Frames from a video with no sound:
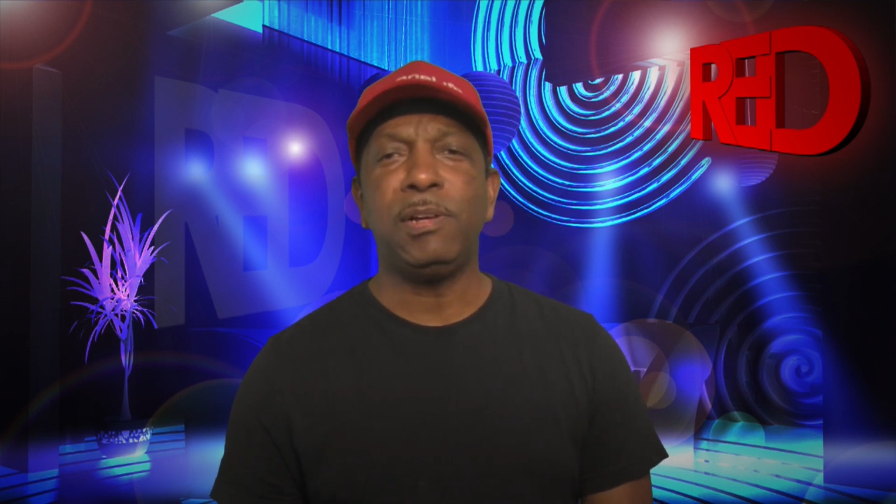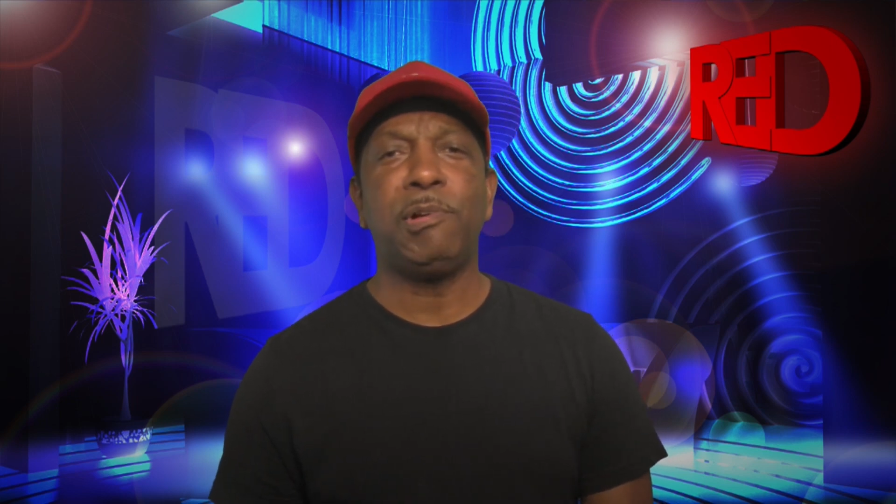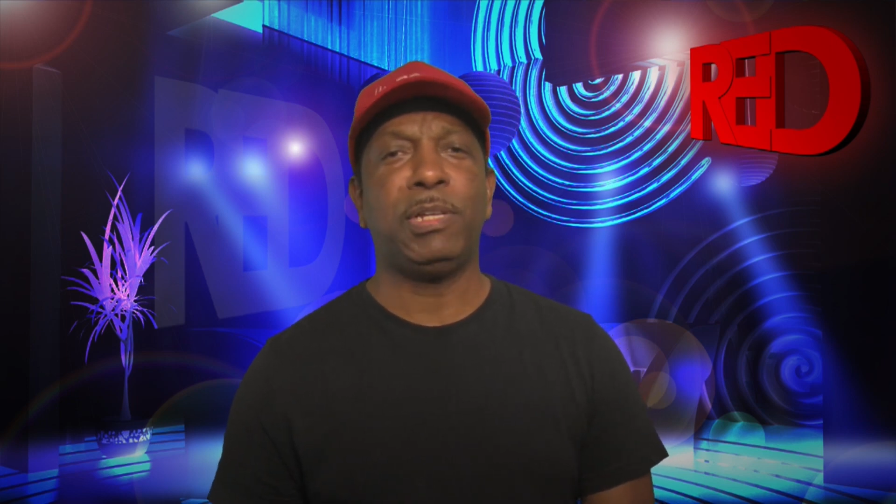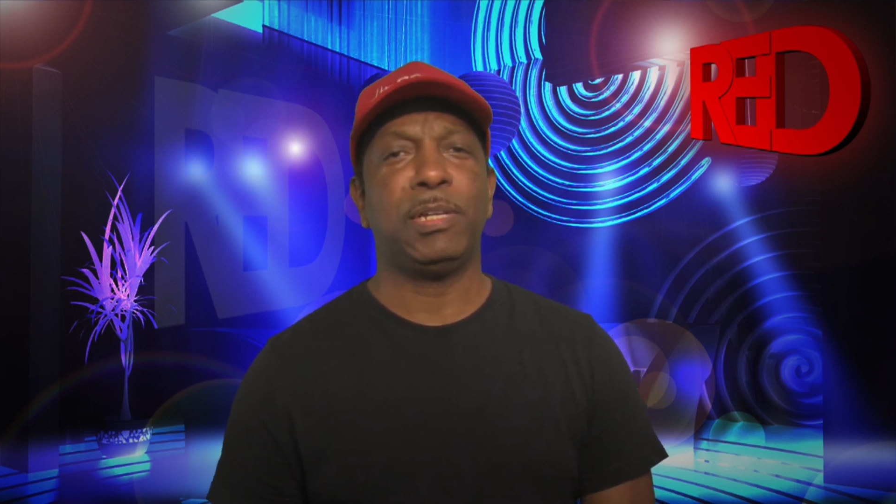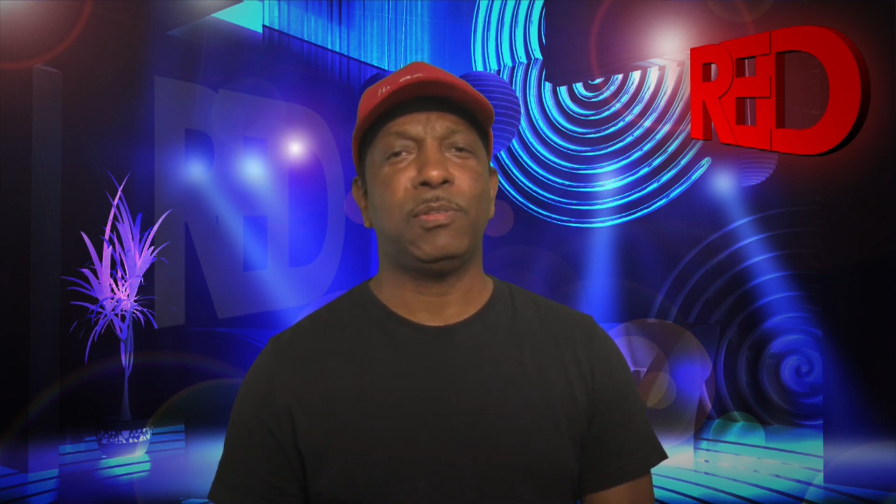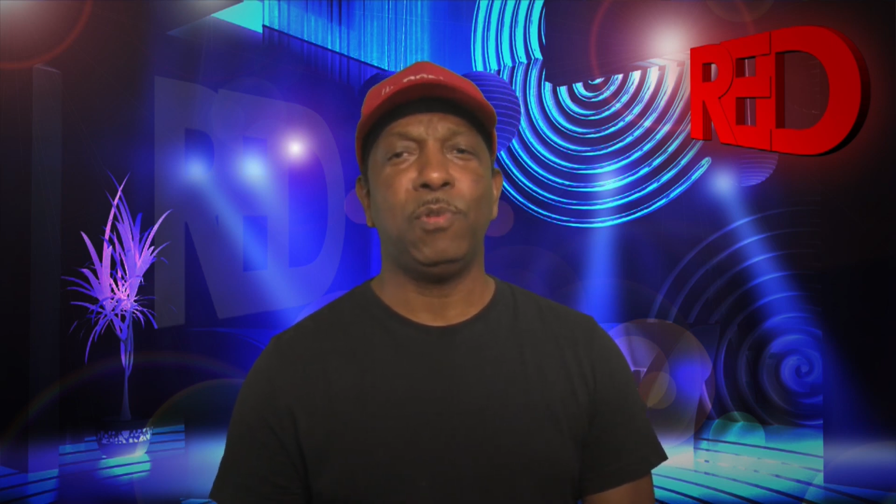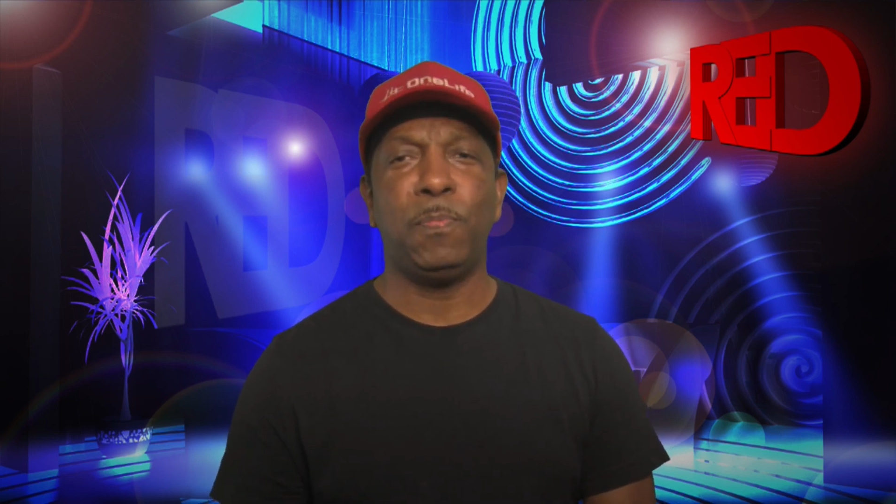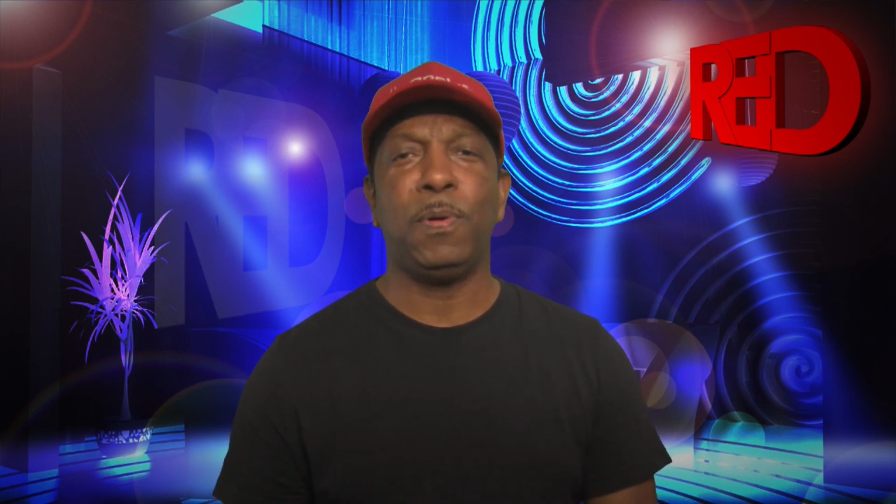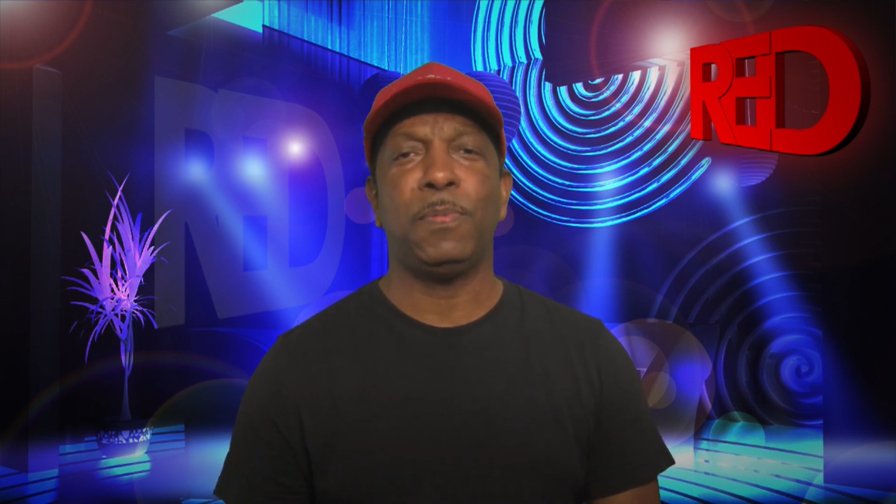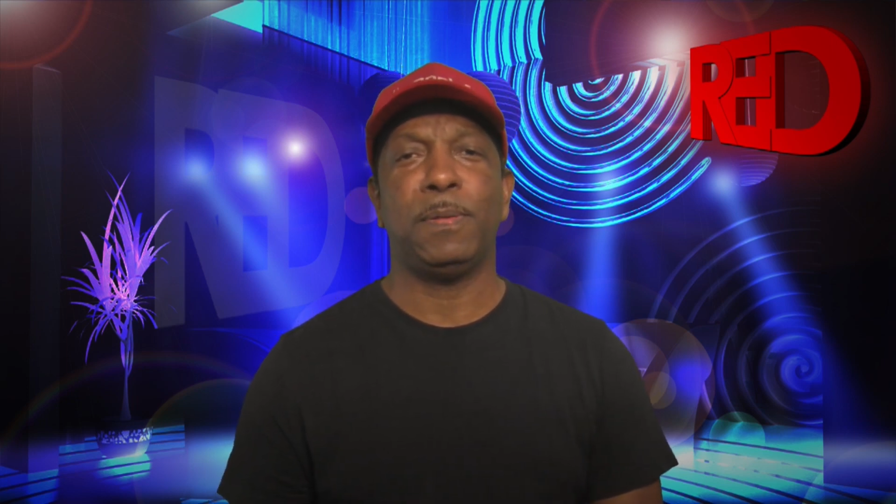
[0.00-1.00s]
to critics, no
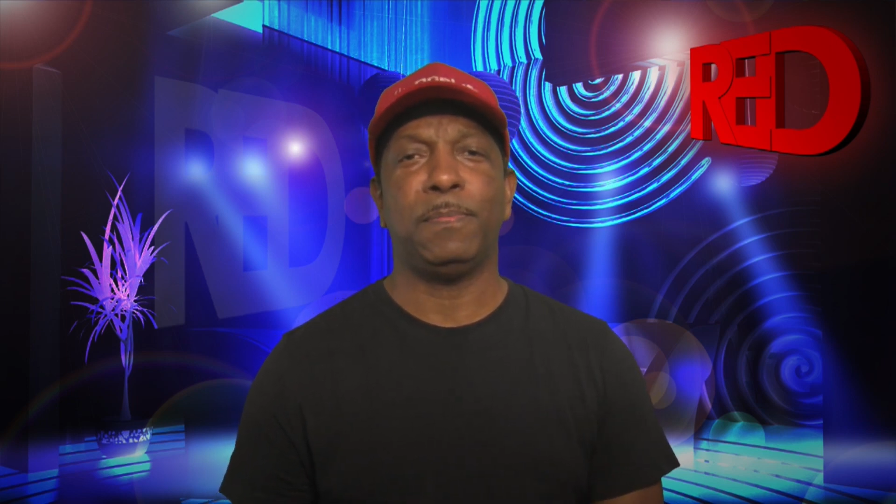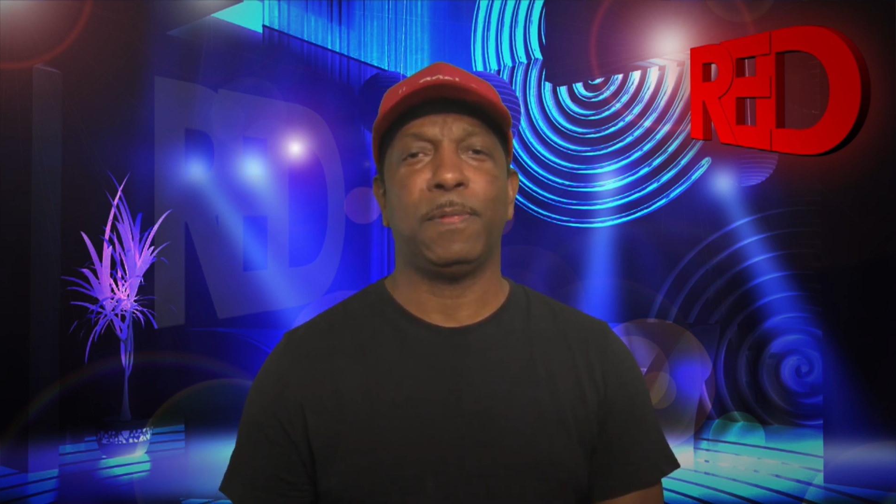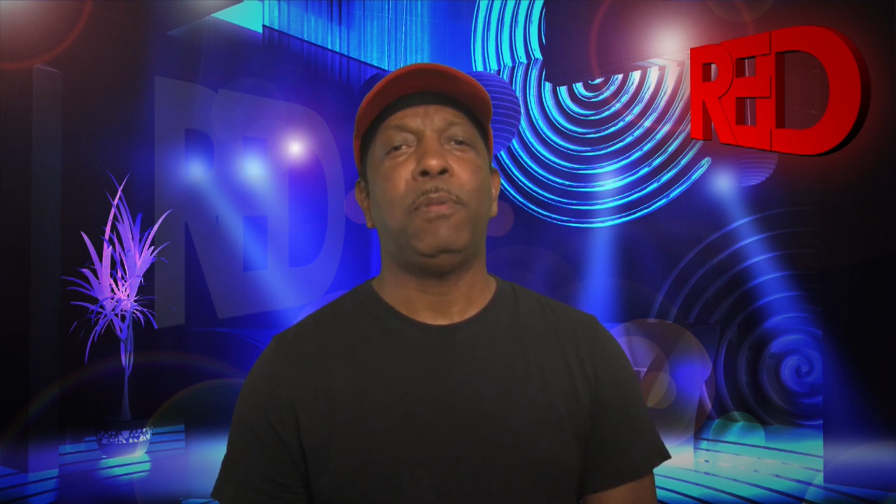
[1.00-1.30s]
problem.